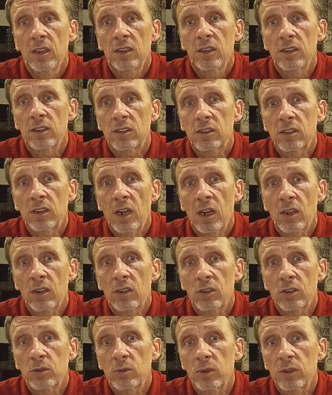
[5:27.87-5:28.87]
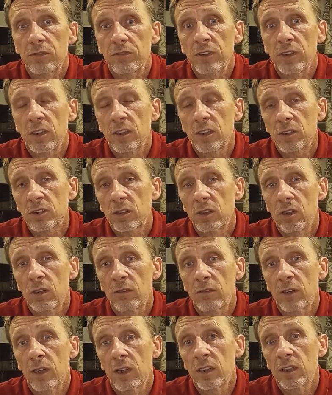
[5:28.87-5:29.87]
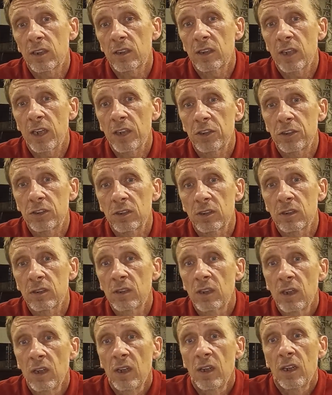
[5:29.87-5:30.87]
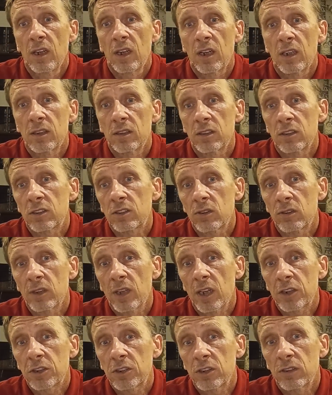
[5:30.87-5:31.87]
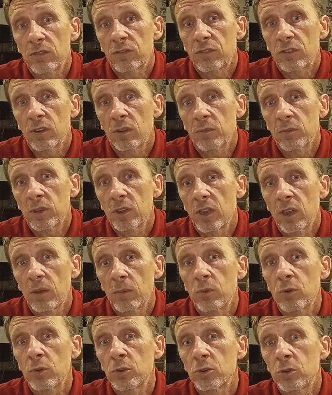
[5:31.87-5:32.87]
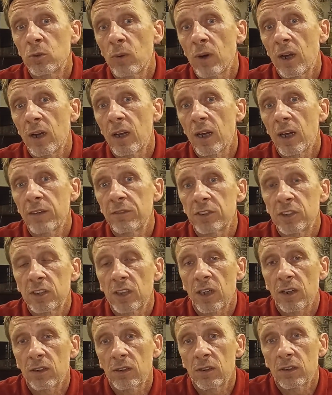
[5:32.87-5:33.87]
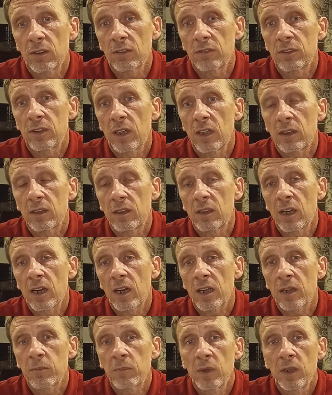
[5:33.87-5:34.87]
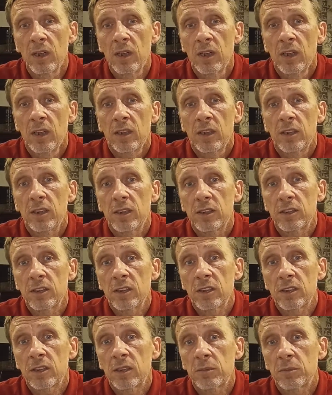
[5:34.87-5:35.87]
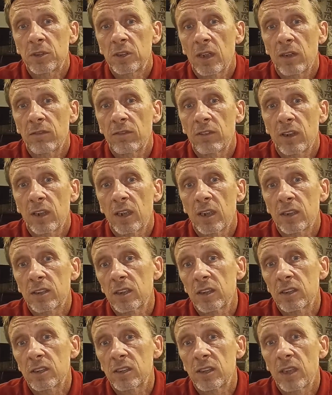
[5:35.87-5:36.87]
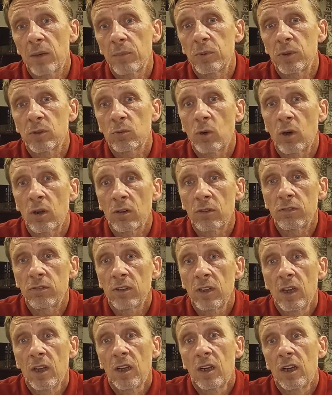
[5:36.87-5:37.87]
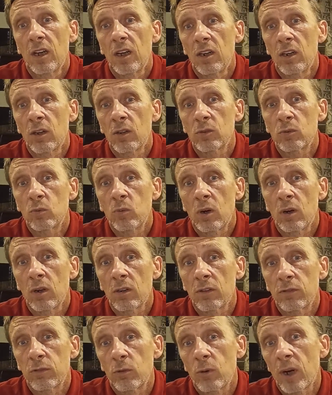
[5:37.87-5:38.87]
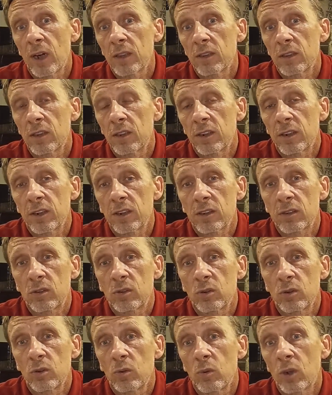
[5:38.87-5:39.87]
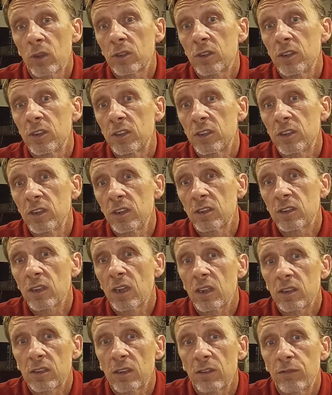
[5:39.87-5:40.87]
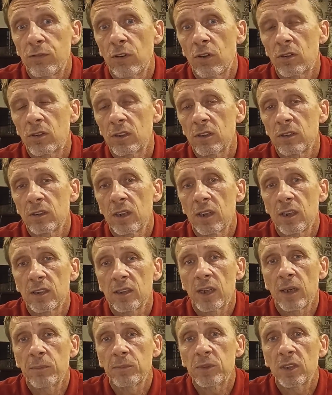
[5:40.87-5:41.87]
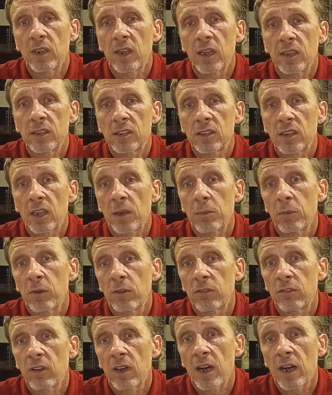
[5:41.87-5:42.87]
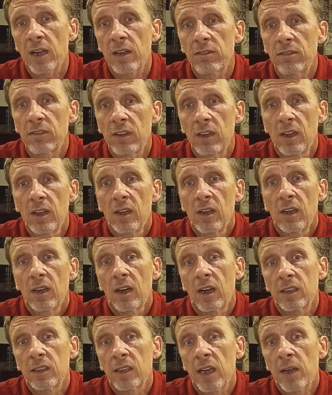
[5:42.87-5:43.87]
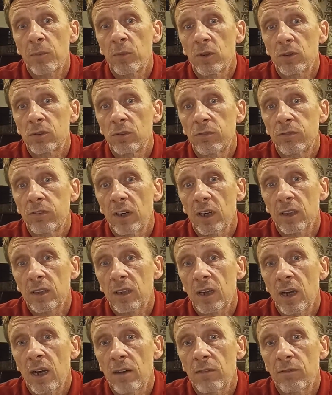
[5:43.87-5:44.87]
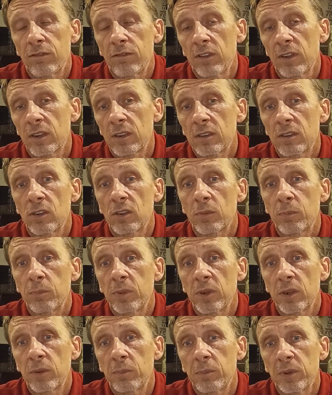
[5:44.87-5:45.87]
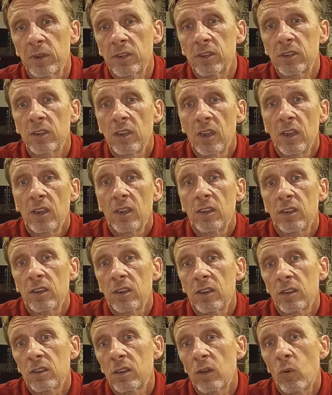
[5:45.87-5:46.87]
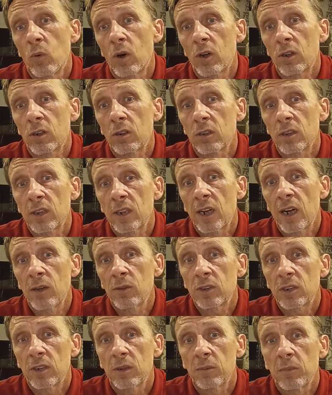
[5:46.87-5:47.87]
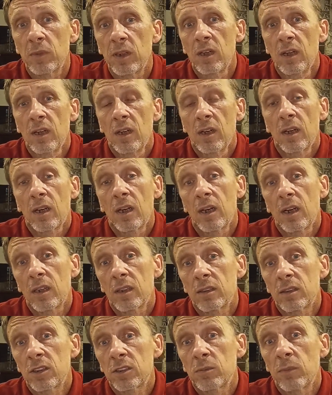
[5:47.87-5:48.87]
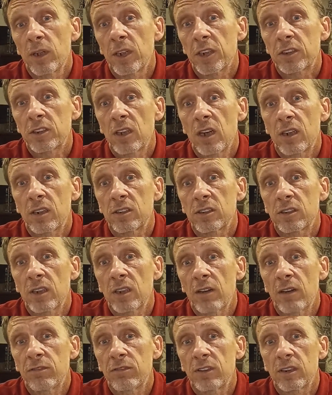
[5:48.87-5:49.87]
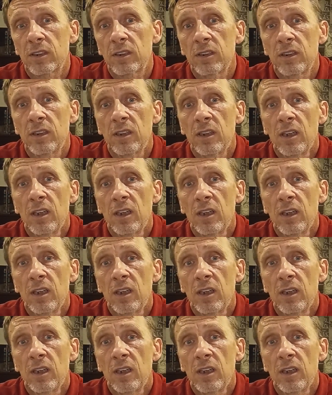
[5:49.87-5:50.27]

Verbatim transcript: He struggles with feelings of alienation and disconnection from the bourgeois lifestyle of that time. He sees himself as a Steppenwolf, a lone wolf wandering through what he sees as a foreign and empty landscape of life, unable to find comfort or purpose in the world around him, and this makes Harry suffer.